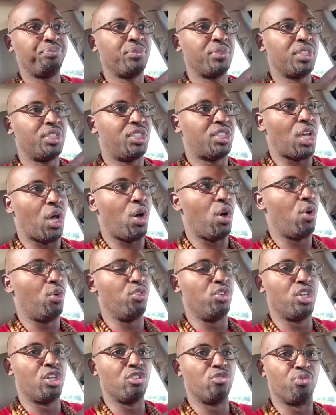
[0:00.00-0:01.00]
So
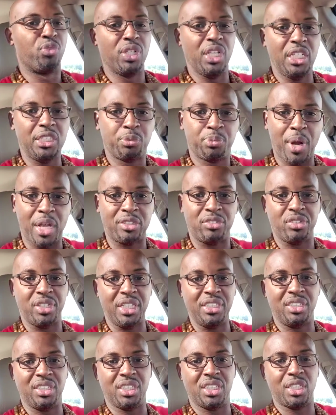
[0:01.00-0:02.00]
you can release press
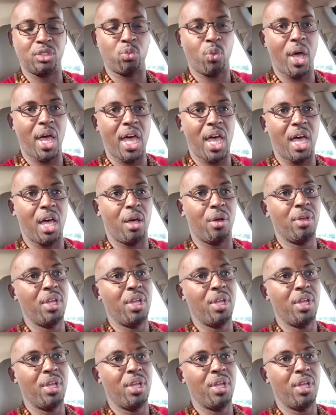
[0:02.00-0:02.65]
releases as well.